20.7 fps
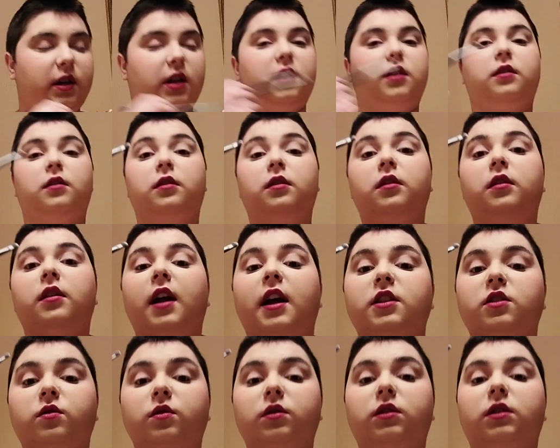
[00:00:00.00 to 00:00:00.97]
a
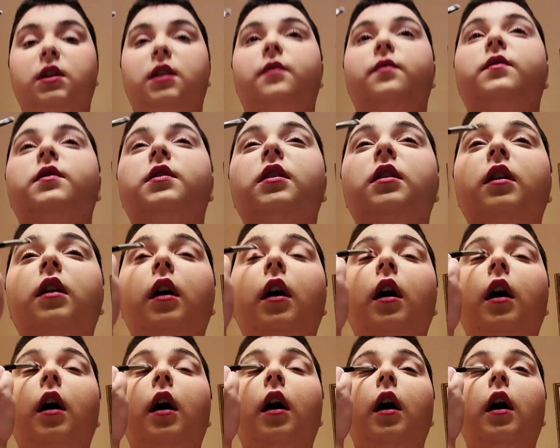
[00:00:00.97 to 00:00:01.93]
natural lift.
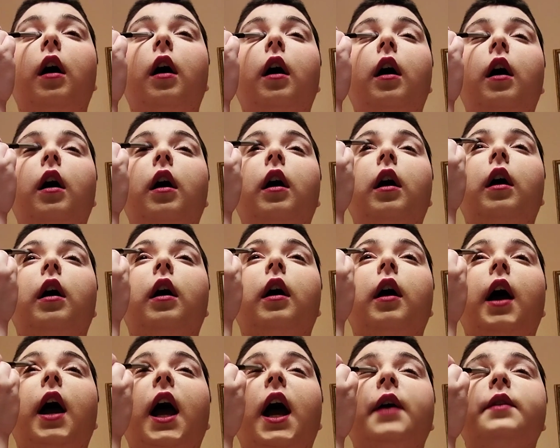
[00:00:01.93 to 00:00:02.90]

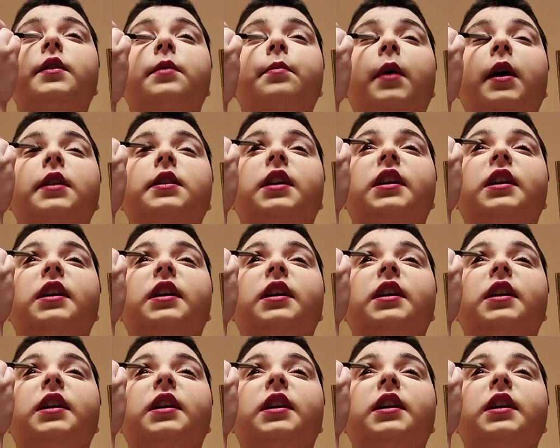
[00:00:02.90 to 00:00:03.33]
I have to pay